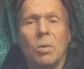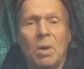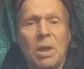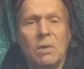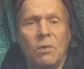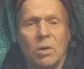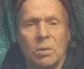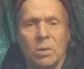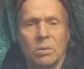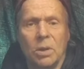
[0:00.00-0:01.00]

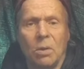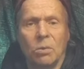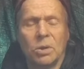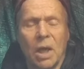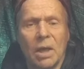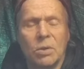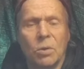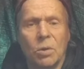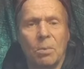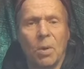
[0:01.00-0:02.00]
believer on God
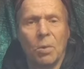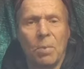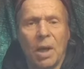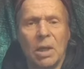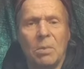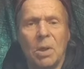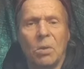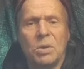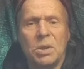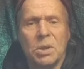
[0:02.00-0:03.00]
or the Bible
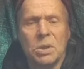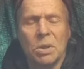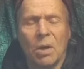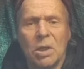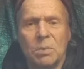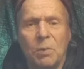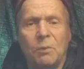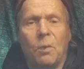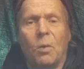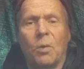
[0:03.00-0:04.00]
or Jesus Christ
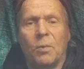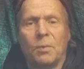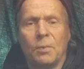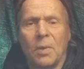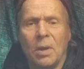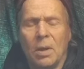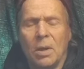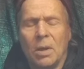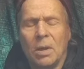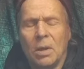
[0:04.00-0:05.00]
before,
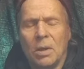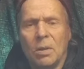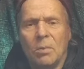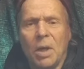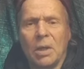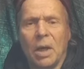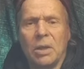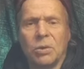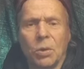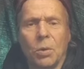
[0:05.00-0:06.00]
But
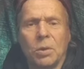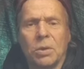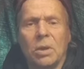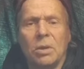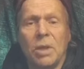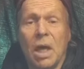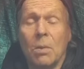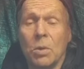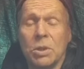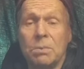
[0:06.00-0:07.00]
I thought
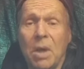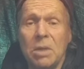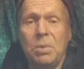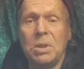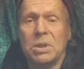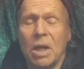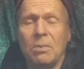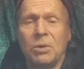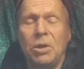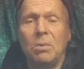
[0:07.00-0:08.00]
there was maybe
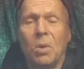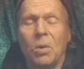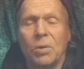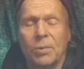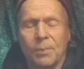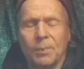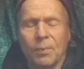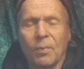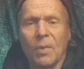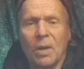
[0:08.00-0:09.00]
something more
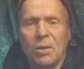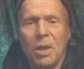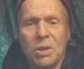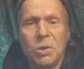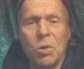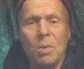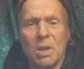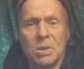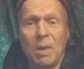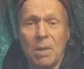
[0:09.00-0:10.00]
than
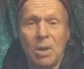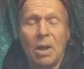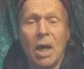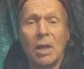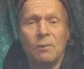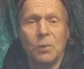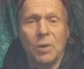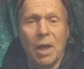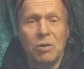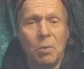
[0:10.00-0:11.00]
humans, maybe life
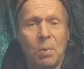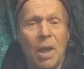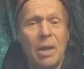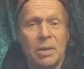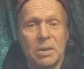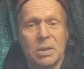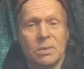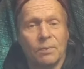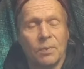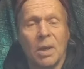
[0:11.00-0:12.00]
on other
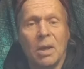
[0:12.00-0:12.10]
planets.